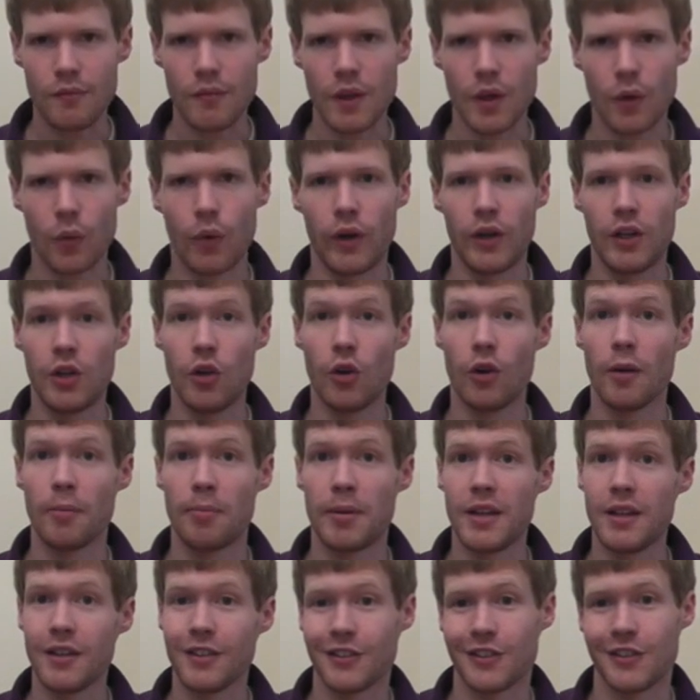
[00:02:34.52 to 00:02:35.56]
When
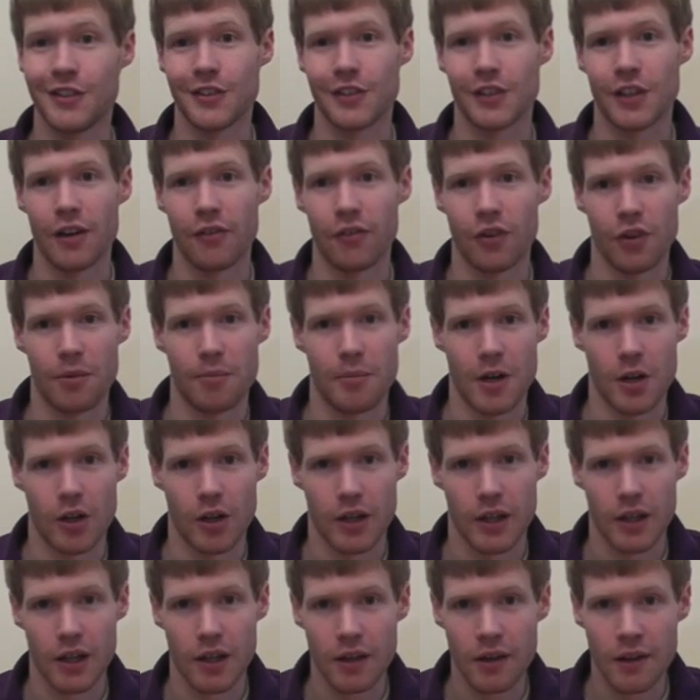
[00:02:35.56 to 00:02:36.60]
Europeans discovered
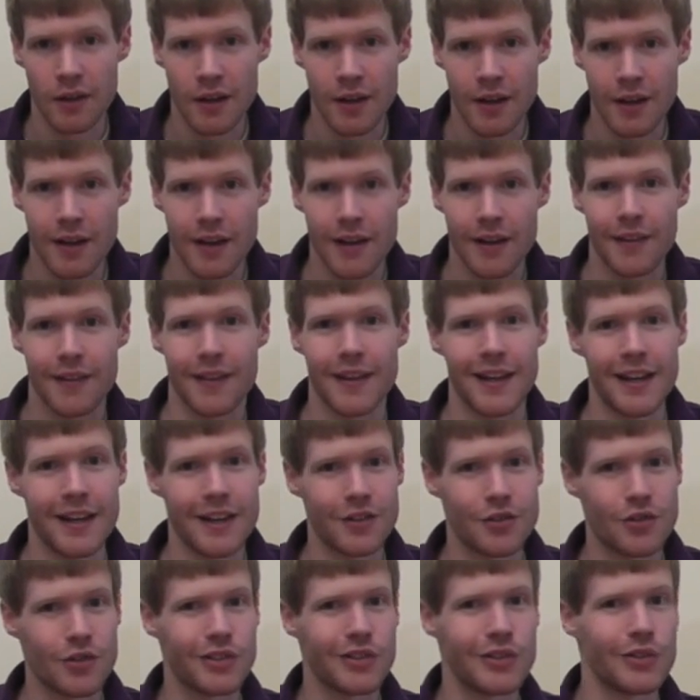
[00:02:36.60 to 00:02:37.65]
America, they
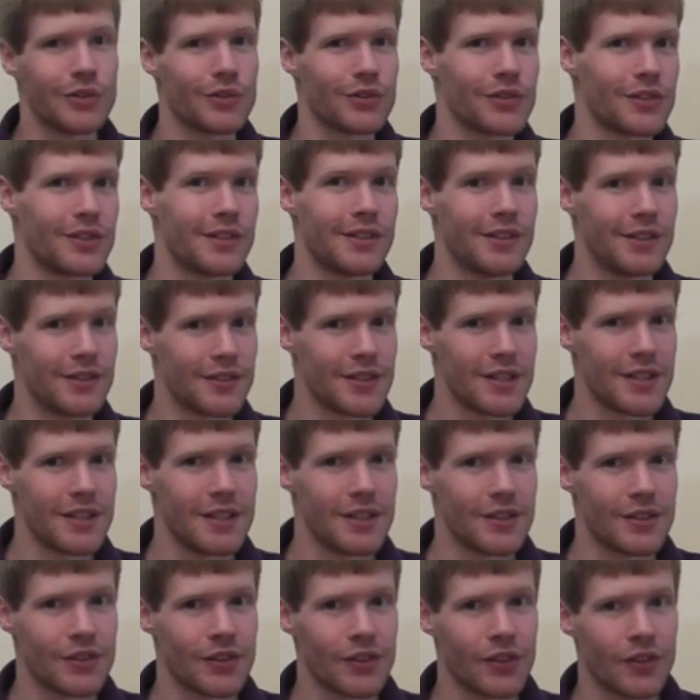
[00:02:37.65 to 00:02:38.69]
introduced
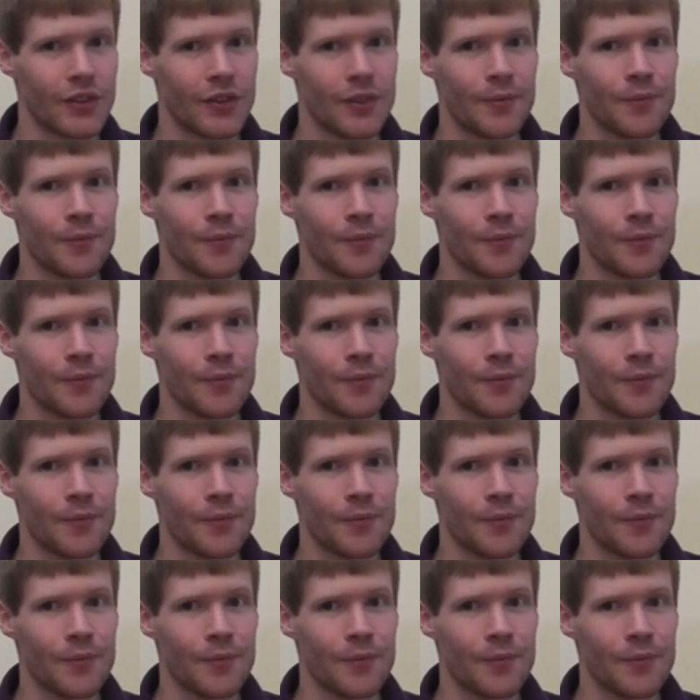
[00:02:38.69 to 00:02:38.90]
disease,